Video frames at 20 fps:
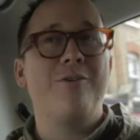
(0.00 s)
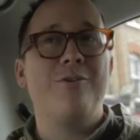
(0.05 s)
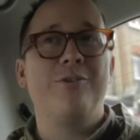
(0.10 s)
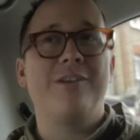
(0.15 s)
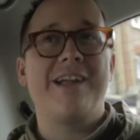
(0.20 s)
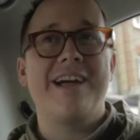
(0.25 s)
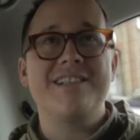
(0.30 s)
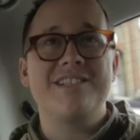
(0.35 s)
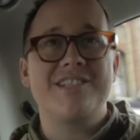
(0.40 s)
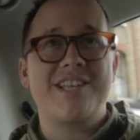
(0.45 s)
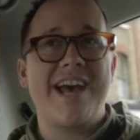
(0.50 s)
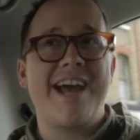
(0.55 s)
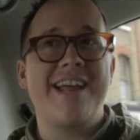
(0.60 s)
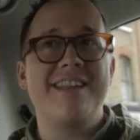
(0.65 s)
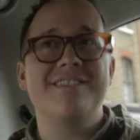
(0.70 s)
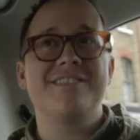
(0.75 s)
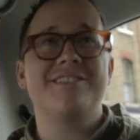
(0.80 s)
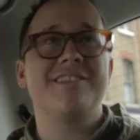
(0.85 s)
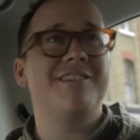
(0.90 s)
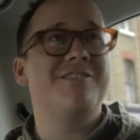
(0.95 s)
Yeah. They were all
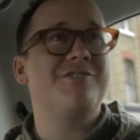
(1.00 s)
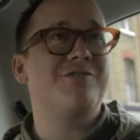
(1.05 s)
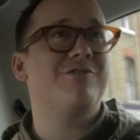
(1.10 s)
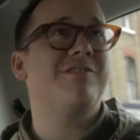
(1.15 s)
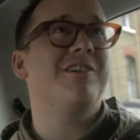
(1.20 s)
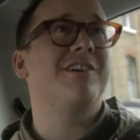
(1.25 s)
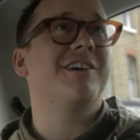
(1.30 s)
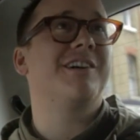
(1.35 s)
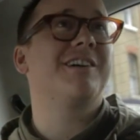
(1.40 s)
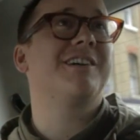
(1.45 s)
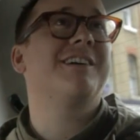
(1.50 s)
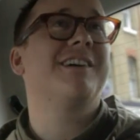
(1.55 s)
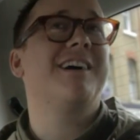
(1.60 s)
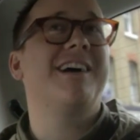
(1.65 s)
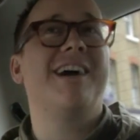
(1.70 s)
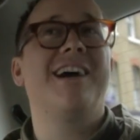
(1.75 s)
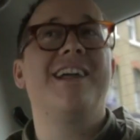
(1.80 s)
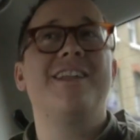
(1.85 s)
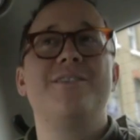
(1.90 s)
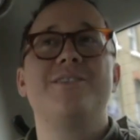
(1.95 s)
tense and drunk.
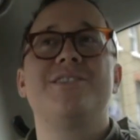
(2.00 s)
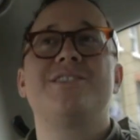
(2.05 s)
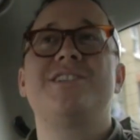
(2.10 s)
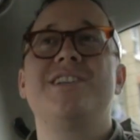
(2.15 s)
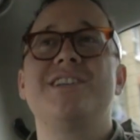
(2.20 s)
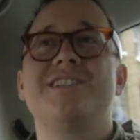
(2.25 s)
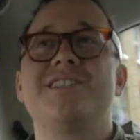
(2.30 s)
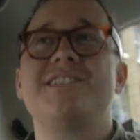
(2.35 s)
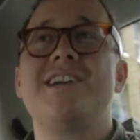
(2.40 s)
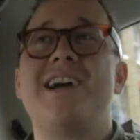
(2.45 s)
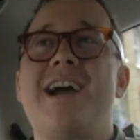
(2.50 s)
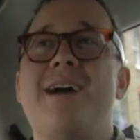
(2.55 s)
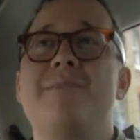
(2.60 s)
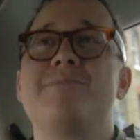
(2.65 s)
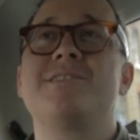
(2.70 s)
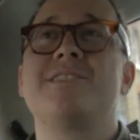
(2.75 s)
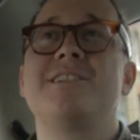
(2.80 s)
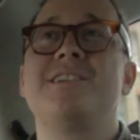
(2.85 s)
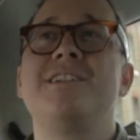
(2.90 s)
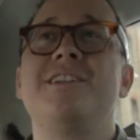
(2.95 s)
It was just
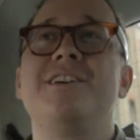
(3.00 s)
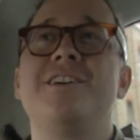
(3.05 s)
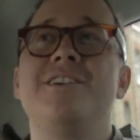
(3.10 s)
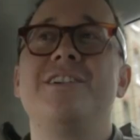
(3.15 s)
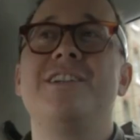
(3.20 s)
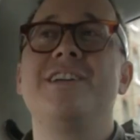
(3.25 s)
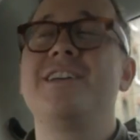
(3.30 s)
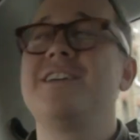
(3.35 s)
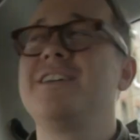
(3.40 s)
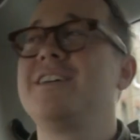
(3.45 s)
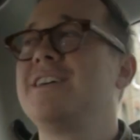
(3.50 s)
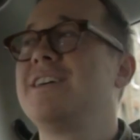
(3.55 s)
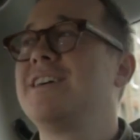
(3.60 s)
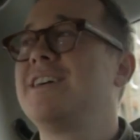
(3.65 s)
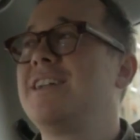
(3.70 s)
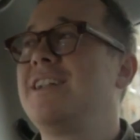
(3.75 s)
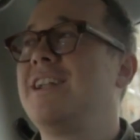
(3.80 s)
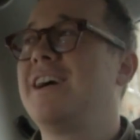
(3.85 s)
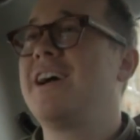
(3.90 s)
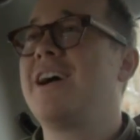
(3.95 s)
absolutely
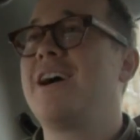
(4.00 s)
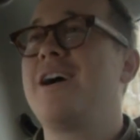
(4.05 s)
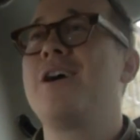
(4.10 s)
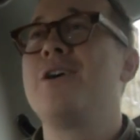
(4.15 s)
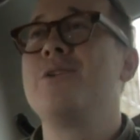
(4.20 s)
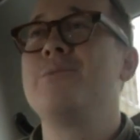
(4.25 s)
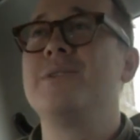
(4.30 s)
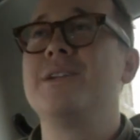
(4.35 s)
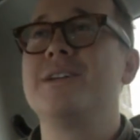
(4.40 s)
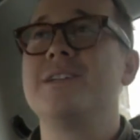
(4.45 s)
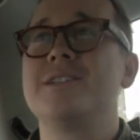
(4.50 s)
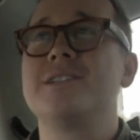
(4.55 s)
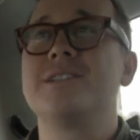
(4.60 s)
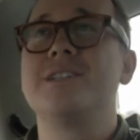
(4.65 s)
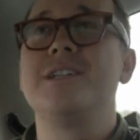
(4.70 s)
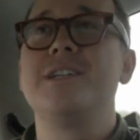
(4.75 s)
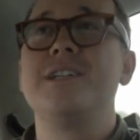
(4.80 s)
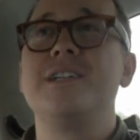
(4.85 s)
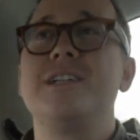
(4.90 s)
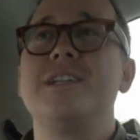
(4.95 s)

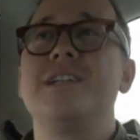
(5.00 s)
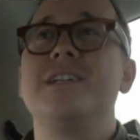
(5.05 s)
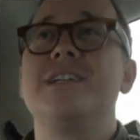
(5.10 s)
hopeless.